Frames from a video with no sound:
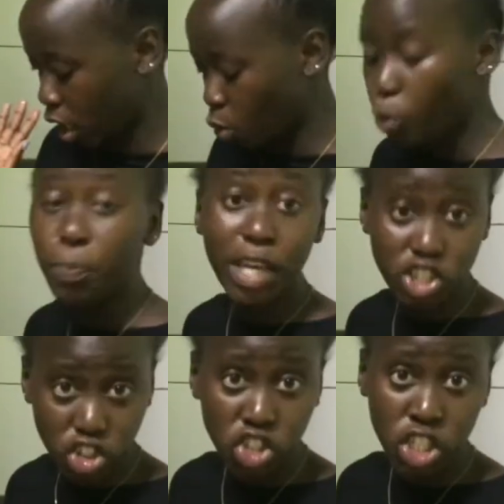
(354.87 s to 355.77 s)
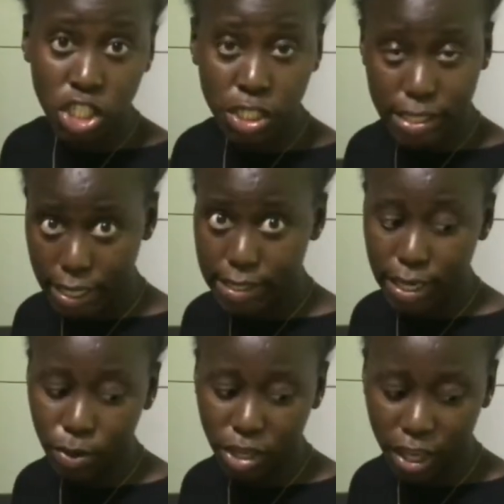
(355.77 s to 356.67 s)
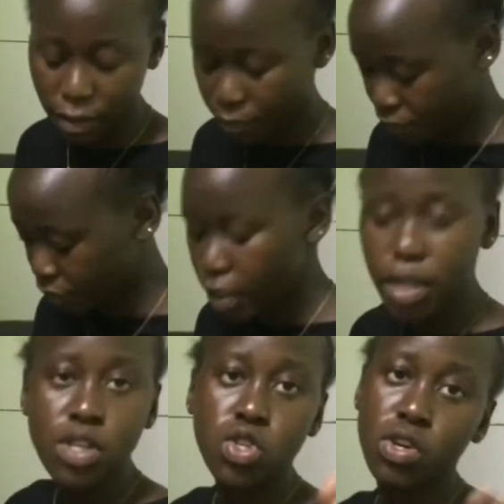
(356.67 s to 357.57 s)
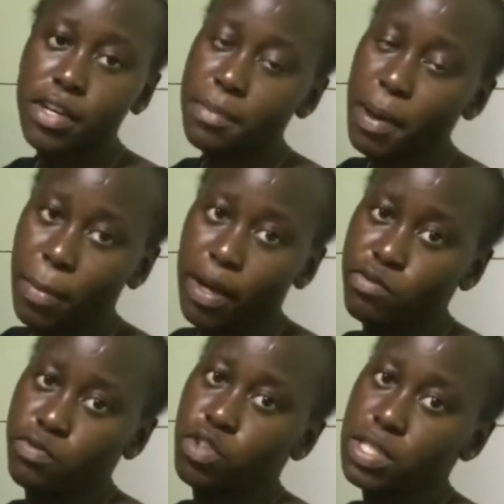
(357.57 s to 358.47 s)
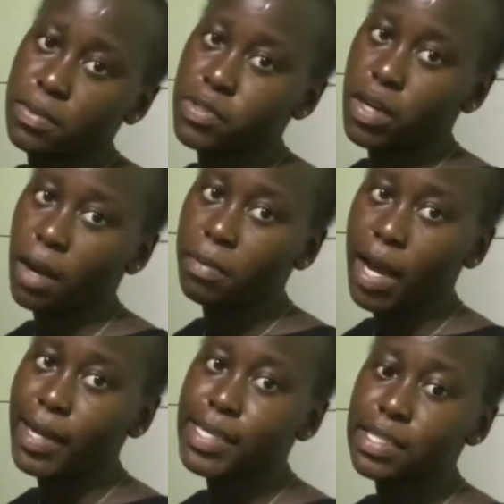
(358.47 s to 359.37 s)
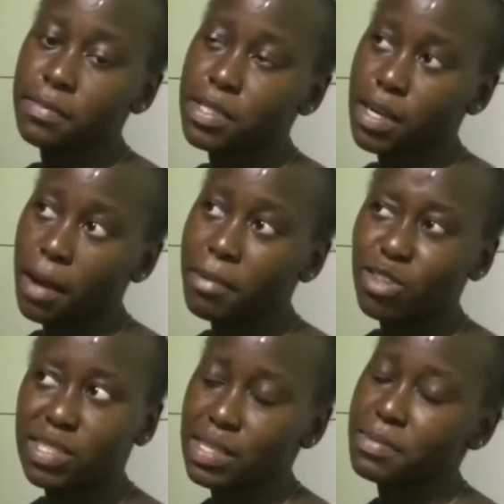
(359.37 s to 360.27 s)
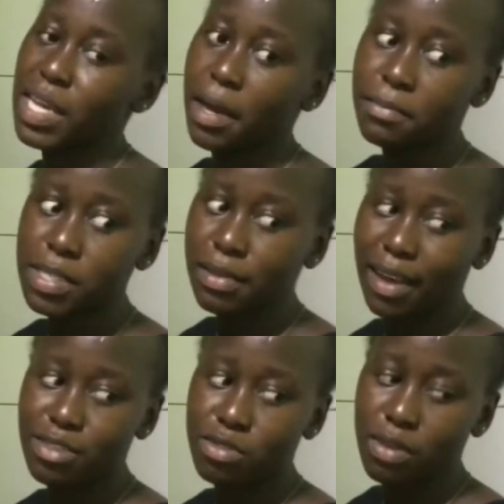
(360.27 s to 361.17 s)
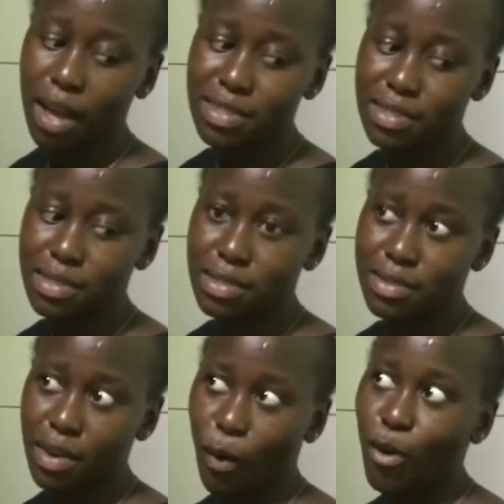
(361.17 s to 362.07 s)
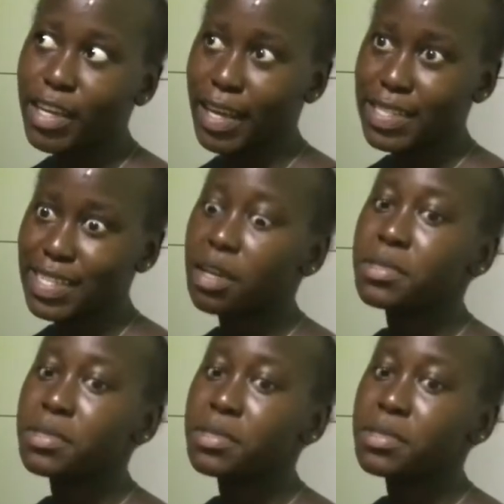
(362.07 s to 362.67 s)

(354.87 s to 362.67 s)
upishi sasa. Okay, so remember, if you've not subscribed, kindly subscribe. Not just sometimes as audience, hata mi